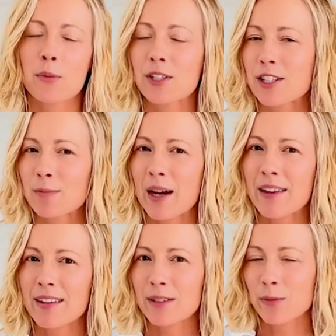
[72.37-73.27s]
We just
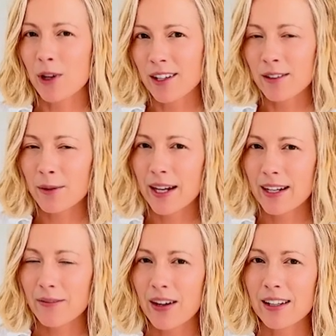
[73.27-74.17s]
buy this one
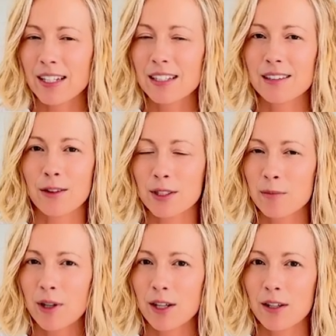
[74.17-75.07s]
Organic Valley
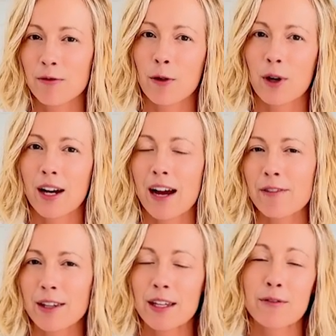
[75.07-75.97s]
salted butter for
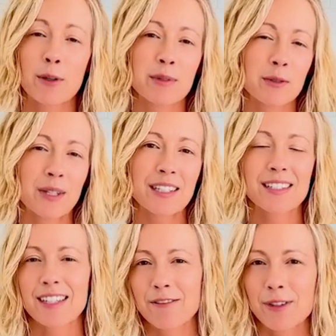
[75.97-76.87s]
everything from sweet
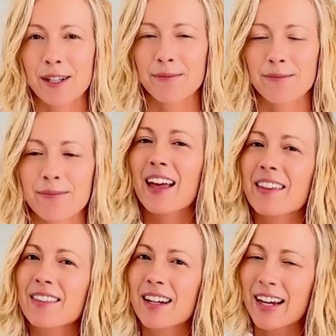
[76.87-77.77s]
to savory.
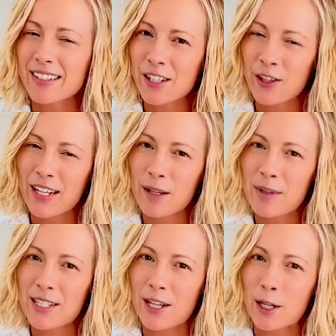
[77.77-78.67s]
The next ingredient I'm
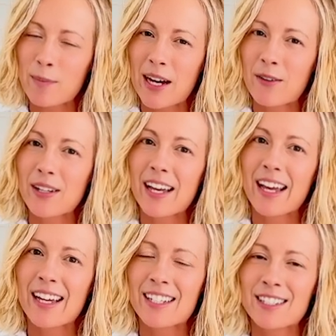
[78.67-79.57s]
going to talk about
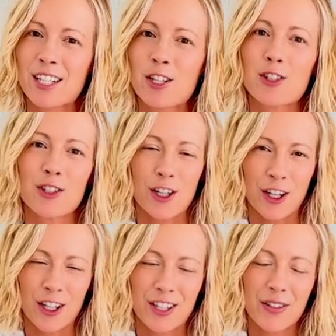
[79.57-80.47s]
is
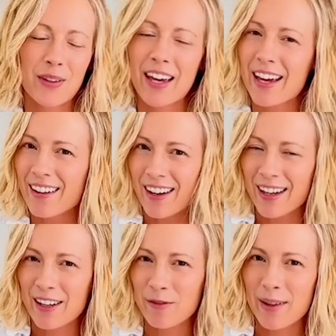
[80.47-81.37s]
sugar. You
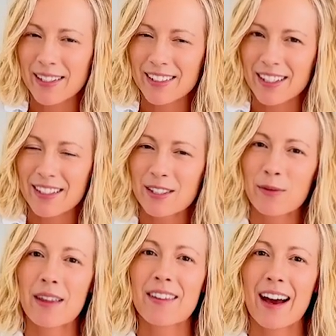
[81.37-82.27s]
cannot have baked goods
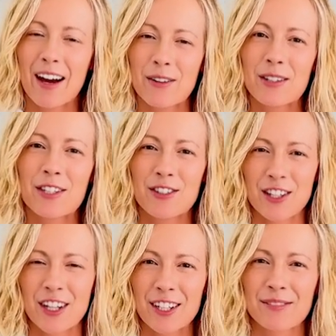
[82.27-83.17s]
without
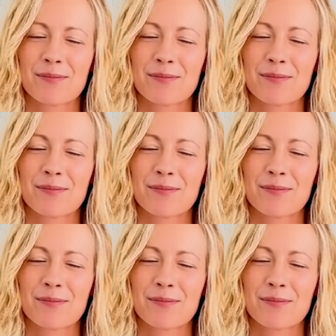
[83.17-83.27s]
sugar.